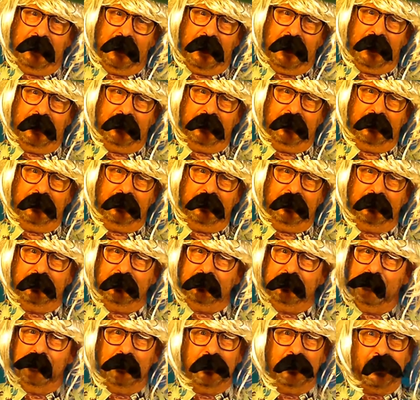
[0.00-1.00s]
Honey,
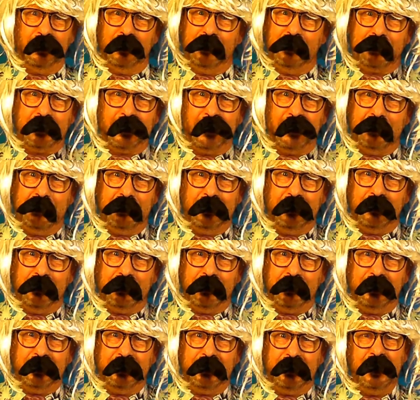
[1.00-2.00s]
you're looking
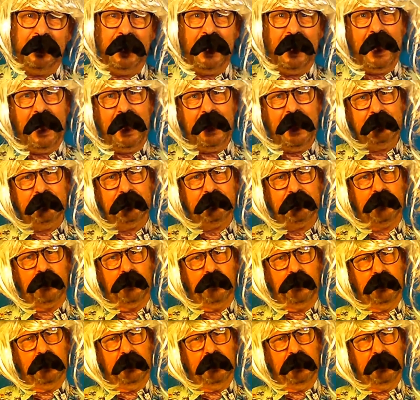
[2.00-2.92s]
good and so